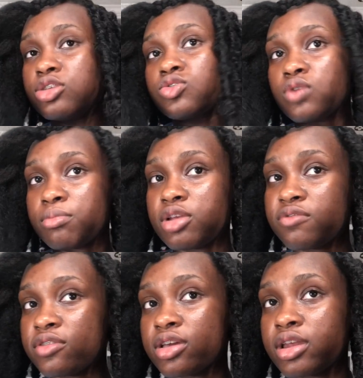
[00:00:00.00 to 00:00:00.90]
So I'm
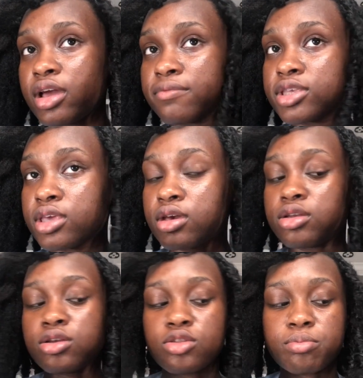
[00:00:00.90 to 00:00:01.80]
definitely gonna have to get
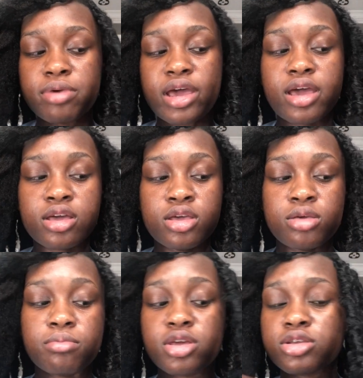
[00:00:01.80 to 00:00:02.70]
another pack
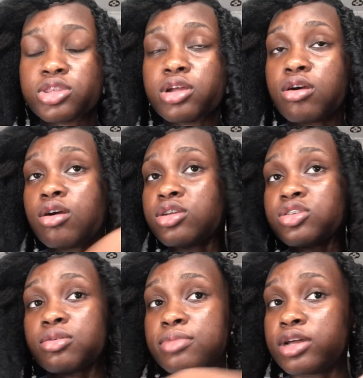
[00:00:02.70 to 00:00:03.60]
because there are
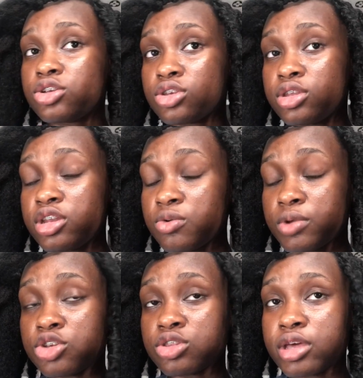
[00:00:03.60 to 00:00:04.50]
some that just didn't
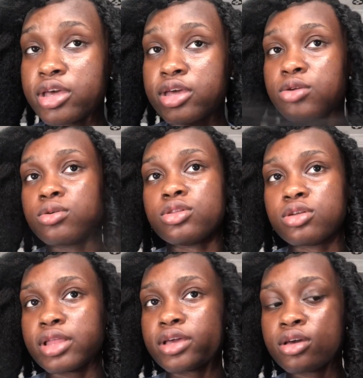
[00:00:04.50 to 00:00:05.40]
reach the end, or they're
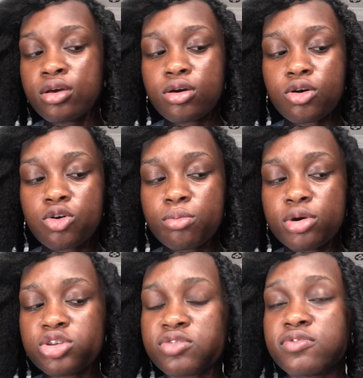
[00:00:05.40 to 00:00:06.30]
like a whole
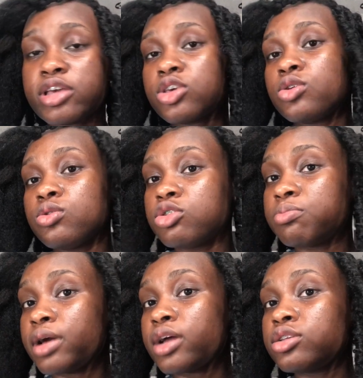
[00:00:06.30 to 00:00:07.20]
bunch of like huge
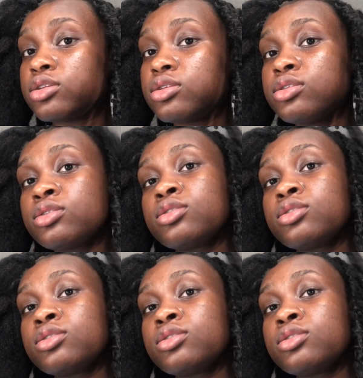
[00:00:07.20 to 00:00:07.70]
patches.